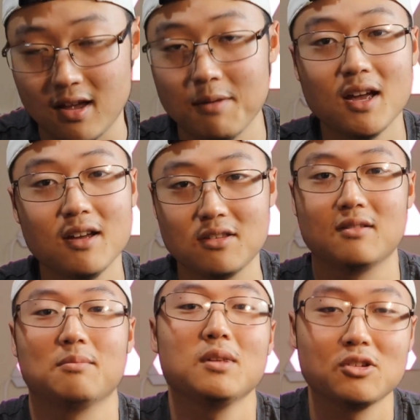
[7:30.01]
I'm
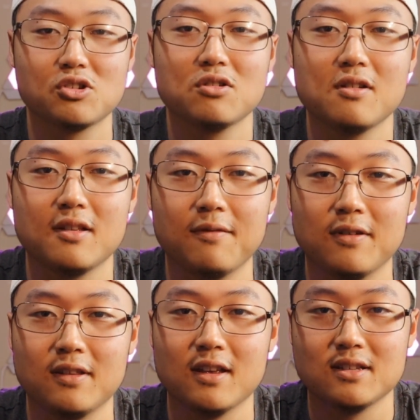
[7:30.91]
not sure if
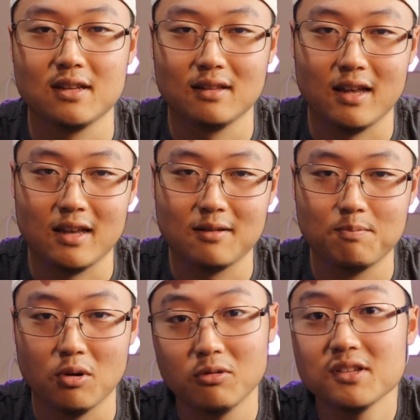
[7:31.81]
it does like
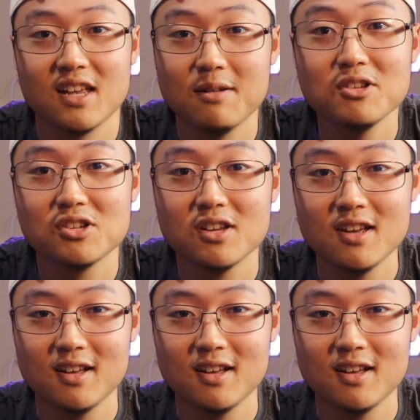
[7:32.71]
bonus damage,